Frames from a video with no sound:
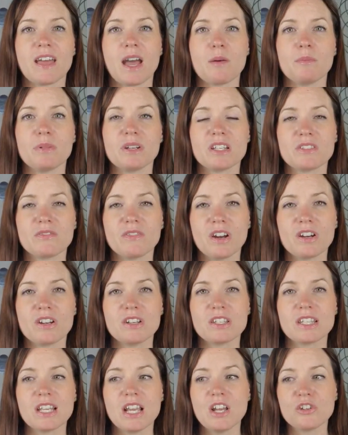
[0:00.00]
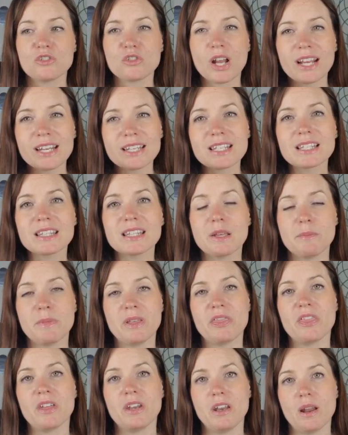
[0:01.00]
that. But as far as trying to
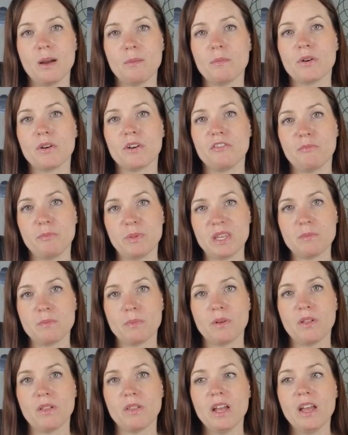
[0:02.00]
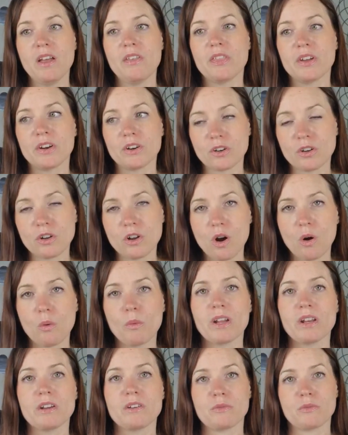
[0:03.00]
limit the number of people that are
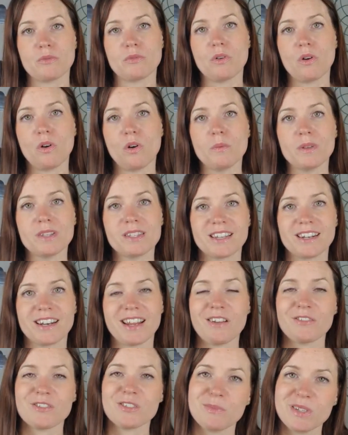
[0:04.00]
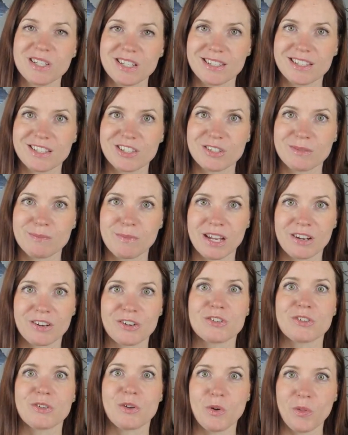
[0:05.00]
going through the home, it's going to have to be decision
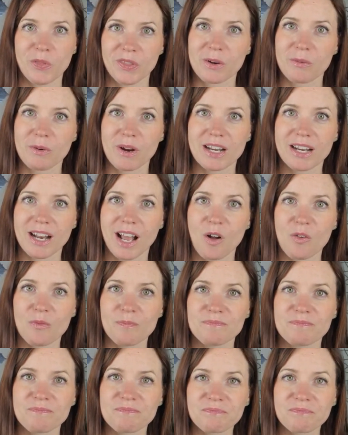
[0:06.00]
makers only right now.